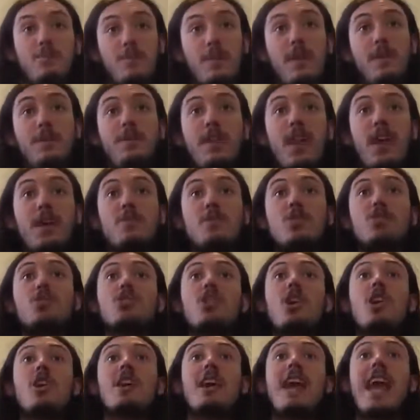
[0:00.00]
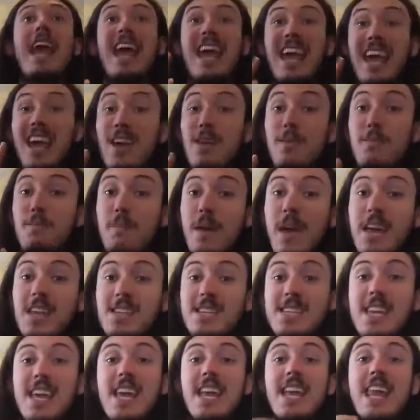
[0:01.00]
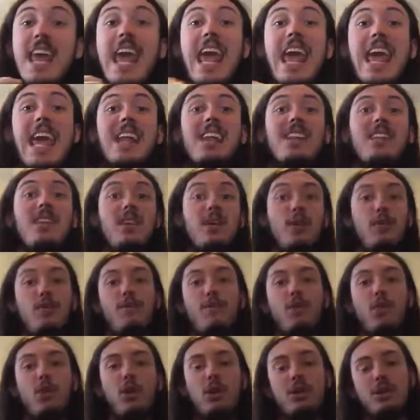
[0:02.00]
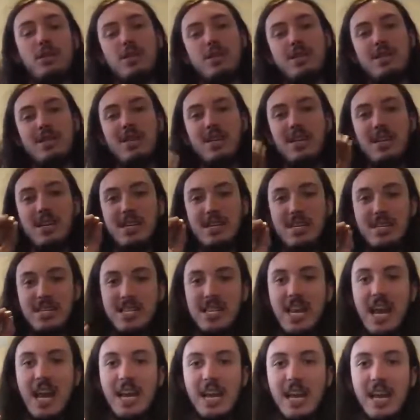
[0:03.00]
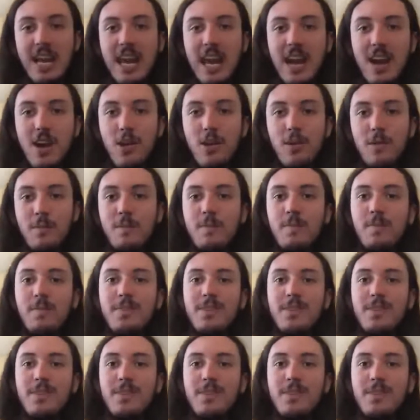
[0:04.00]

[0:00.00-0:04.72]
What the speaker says: the Flaming Shark and Ben 10 Alien Force signing out.